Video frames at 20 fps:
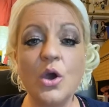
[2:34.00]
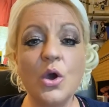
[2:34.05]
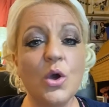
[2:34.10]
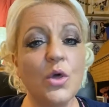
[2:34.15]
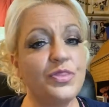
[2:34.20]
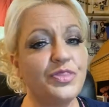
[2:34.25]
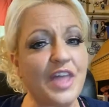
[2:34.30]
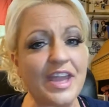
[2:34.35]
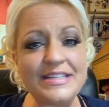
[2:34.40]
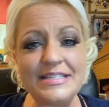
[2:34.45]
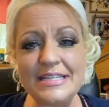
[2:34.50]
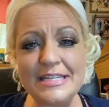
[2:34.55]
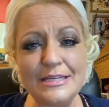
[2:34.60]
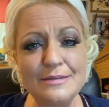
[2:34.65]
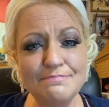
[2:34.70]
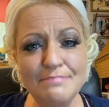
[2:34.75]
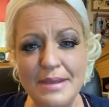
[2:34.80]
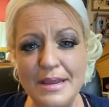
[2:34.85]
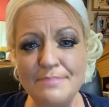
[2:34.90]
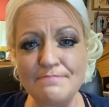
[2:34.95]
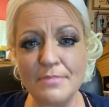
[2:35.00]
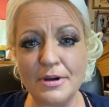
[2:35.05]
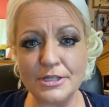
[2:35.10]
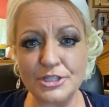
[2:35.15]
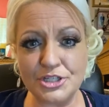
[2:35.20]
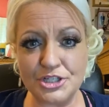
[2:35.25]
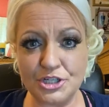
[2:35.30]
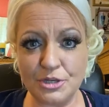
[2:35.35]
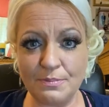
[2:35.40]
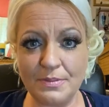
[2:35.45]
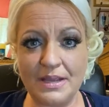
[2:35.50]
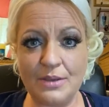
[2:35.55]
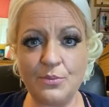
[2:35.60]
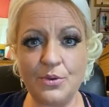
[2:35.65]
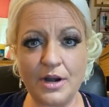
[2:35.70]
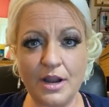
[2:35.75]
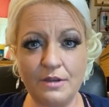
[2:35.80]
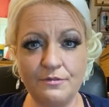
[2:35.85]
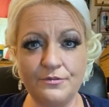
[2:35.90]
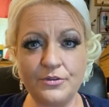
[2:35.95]
That didn't mean much to me when
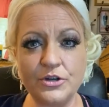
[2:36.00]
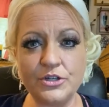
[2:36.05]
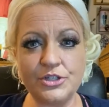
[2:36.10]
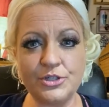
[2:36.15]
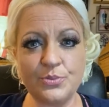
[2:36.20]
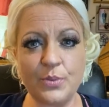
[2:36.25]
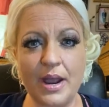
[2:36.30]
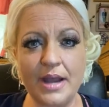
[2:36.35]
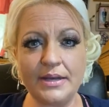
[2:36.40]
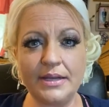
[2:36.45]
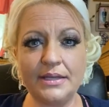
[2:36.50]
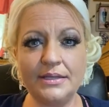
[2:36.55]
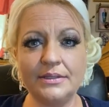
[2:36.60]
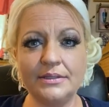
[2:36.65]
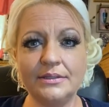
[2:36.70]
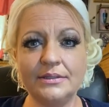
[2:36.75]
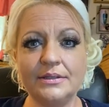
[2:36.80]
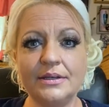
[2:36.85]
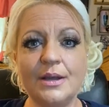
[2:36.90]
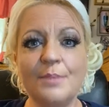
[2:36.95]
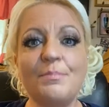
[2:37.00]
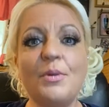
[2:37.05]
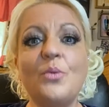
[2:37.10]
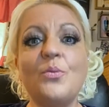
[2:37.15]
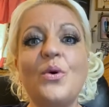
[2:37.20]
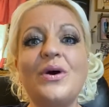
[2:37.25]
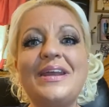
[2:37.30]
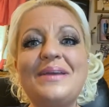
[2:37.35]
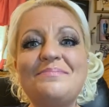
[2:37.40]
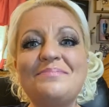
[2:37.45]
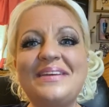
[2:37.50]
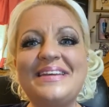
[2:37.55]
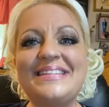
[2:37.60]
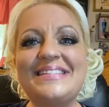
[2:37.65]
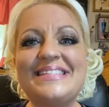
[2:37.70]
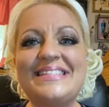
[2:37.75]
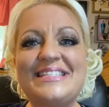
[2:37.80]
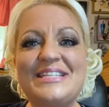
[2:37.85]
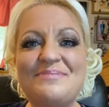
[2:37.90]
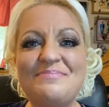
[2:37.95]
I first read it, but what it
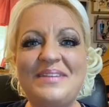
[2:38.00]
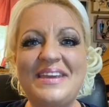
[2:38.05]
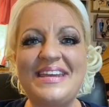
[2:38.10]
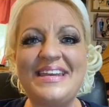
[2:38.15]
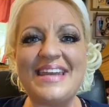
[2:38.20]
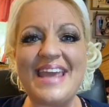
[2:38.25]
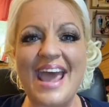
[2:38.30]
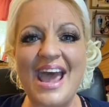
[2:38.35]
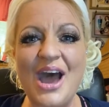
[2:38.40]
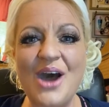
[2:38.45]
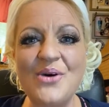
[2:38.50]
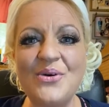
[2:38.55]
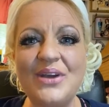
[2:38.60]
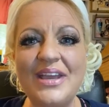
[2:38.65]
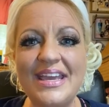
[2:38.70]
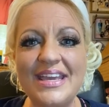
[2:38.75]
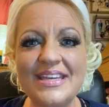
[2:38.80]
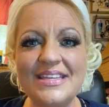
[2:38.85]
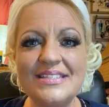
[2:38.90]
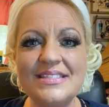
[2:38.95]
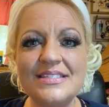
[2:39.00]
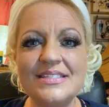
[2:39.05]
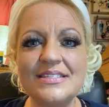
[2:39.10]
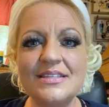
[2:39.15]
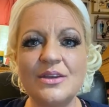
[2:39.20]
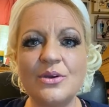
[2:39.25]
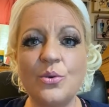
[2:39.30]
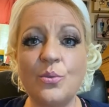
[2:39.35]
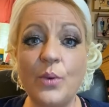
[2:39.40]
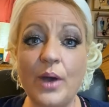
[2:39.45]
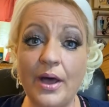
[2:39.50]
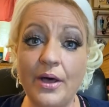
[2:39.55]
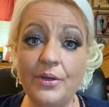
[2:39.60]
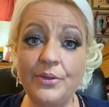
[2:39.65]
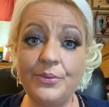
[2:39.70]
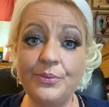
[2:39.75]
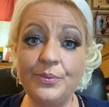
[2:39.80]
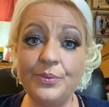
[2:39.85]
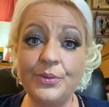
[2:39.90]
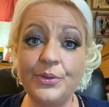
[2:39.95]
means to me now is, well,
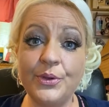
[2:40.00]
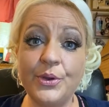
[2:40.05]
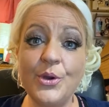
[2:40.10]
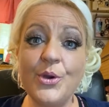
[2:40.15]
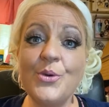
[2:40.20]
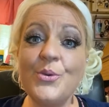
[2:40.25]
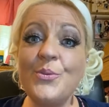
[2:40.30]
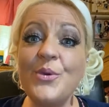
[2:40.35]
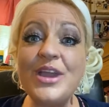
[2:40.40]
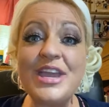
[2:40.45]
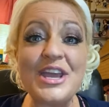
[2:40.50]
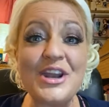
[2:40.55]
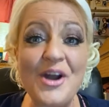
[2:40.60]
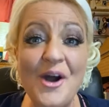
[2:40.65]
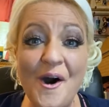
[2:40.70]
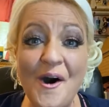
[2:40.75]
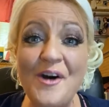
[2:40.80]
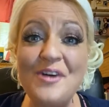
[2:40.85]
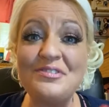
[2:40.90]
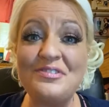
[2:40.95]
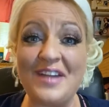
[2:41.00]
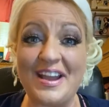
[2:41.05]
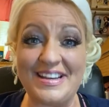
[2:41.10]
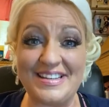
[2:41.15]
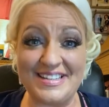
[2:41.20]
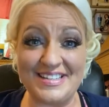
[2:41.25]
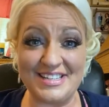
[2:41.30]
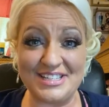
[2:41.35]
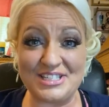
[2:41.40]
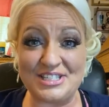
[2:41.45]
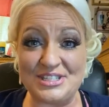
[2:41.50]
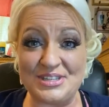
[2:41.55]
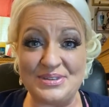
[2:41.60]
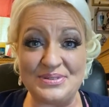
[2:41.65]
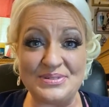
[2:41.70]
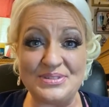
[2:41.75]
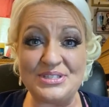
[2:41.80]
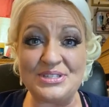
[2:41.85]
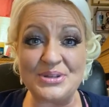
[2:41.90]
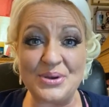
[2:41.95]
we can all find an
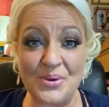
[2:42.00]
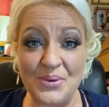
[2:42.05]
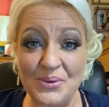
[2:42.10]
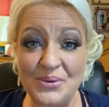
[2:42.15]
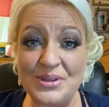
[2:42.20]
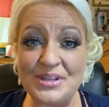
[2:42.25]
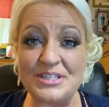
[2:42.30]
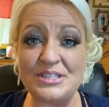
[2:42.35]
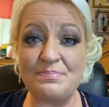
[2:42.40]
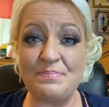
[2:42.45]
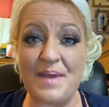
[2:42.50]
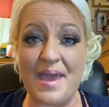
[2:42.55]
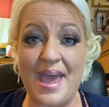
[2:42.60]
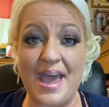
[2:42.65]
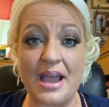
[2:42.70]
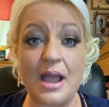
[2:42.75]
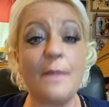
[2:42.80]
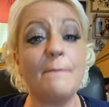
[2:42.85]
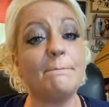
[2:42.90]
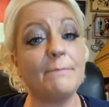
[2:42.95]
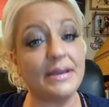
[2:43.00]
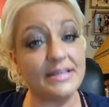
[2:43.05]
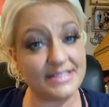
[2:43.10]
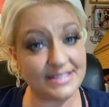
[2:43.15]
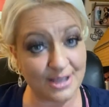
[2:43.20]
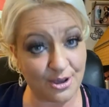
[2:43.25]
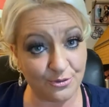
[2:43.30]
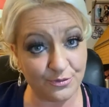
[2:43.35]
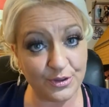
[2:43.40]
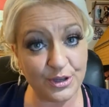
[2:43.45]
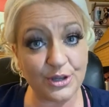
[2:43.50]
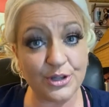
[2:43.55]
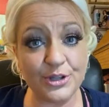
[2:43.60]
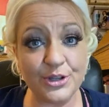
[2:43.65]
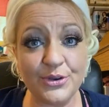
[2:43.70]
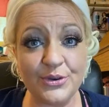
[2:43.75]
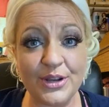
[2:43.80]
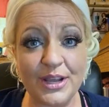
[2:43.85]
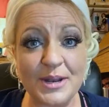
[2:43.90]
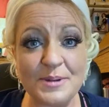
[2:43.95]
excuse to hold us back, myself
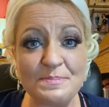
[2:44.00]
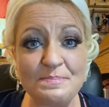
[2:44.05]
included.